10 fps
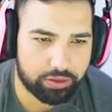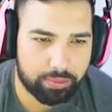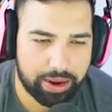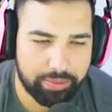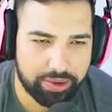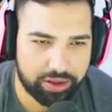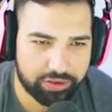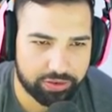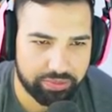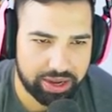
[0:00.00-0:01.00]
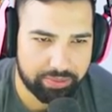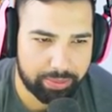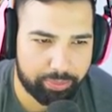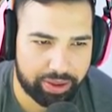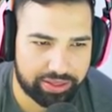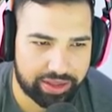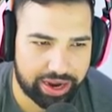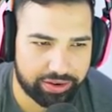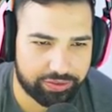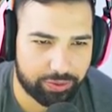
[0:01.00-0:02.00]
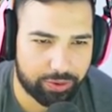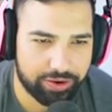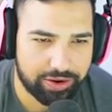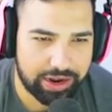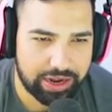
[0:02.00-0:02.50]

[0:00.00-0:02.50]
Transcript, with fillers: Don't mind me, it's just me and my pet dinosaur